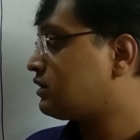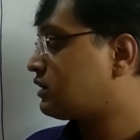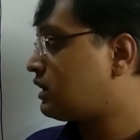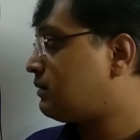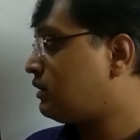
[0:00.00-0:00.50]

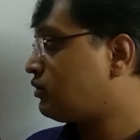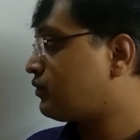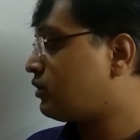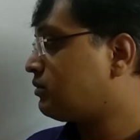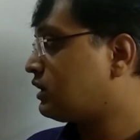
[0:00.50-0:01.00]
come out
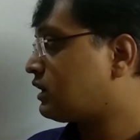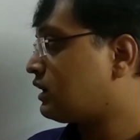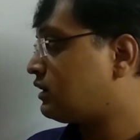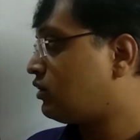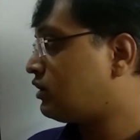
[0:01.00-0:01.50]
from the
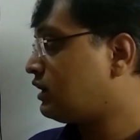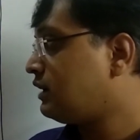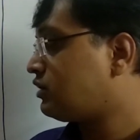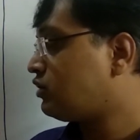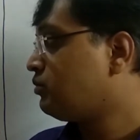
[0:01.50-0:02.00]
cathode
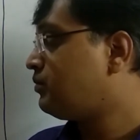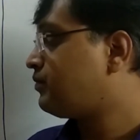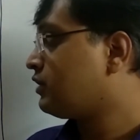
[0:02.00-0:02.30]
ray tube,